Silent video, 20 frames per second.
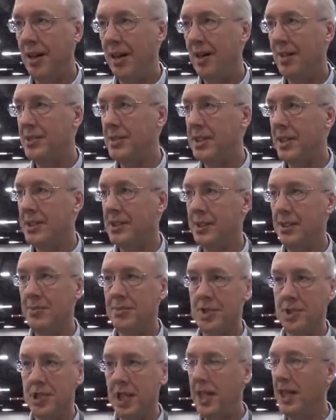tolerant
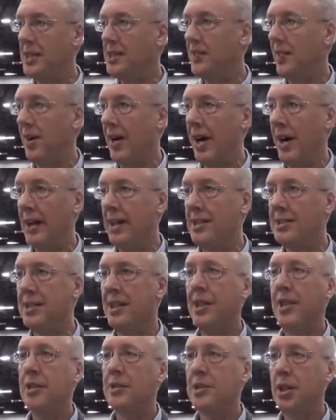systems, change varieties,
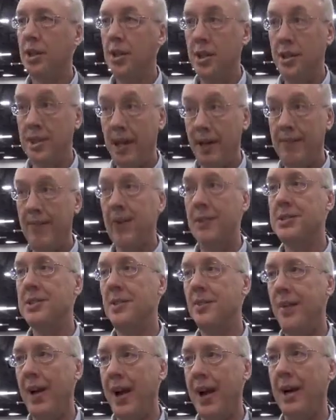so you're
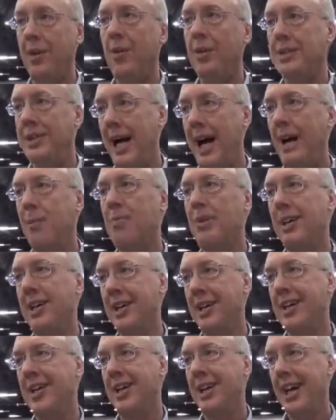diversifying what's
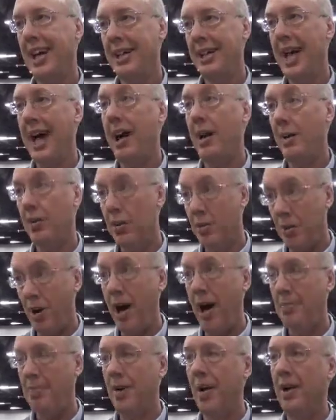happening in that
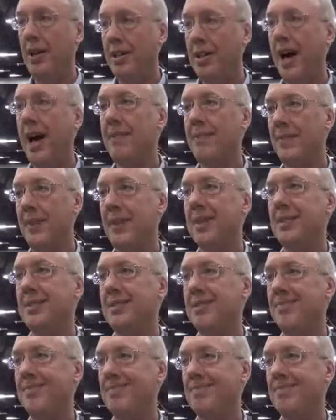crop or in that field.